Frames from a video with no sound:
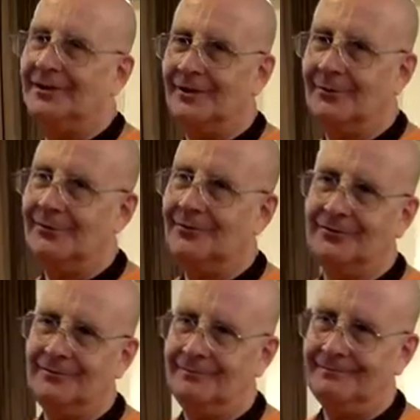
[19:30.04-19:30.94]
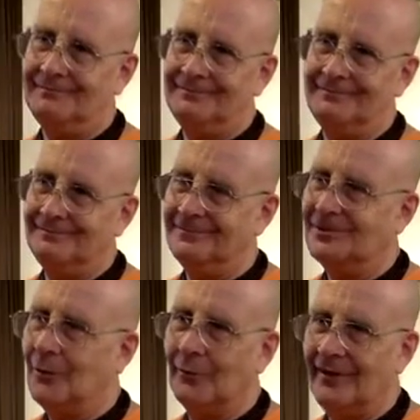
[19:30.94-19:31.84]
there was
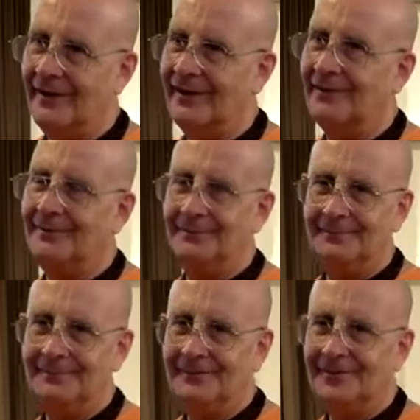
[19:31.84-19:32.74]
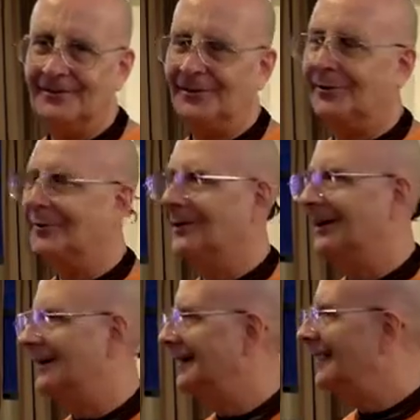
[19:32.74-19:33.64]
no one there.
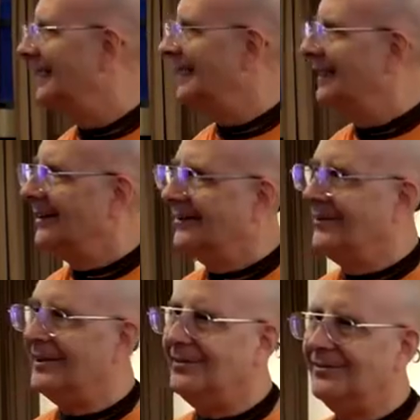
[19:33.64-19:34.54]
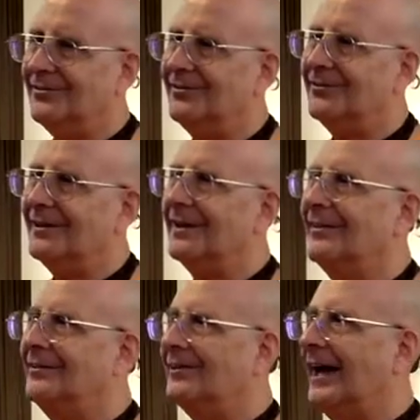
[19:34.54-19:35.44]
So these
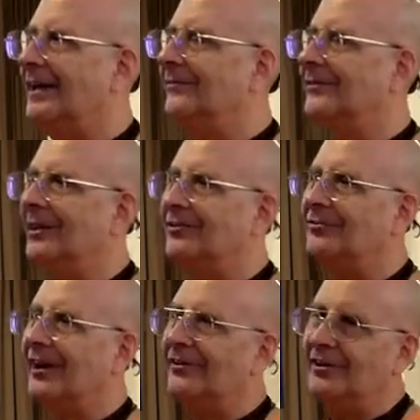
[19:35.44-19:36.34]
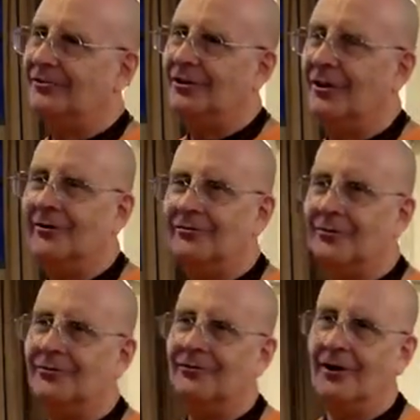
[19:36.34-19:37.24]
kind of things, I think she
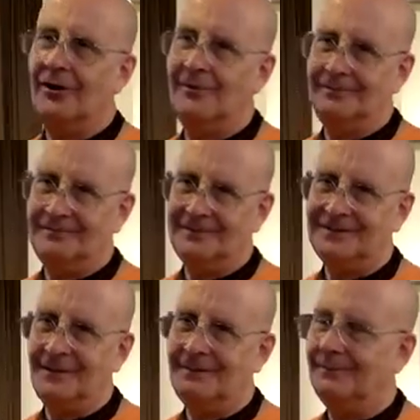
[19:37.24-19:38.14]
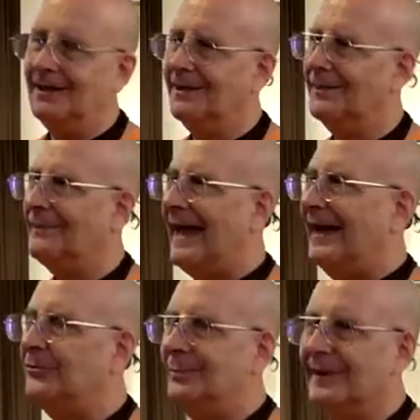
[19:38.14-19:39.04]
also saw some
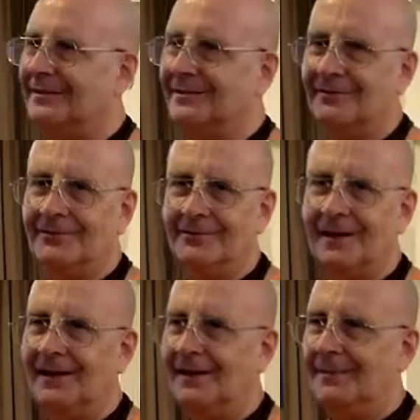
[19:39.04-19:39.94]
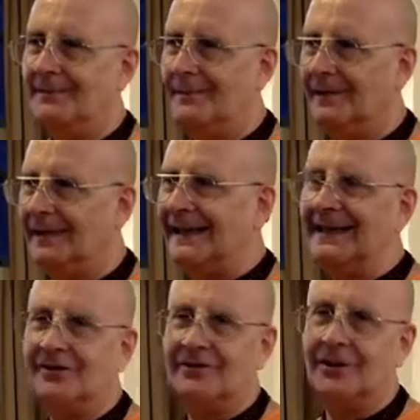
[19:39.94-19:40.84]
aspect of
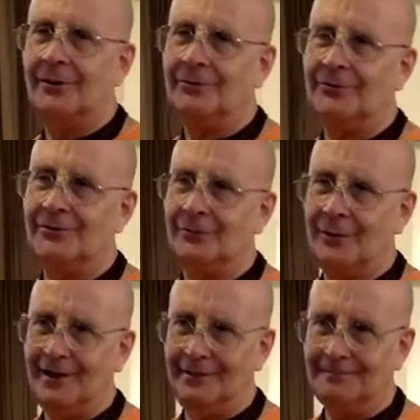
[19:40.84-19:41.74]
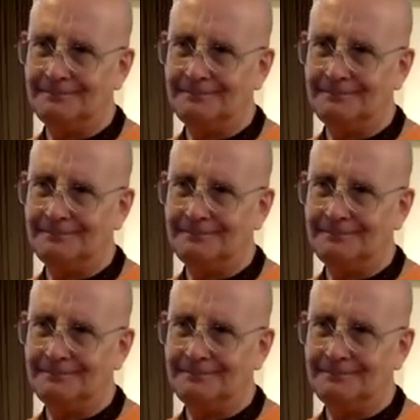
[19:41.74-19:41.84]
Lincoln's ghost as well.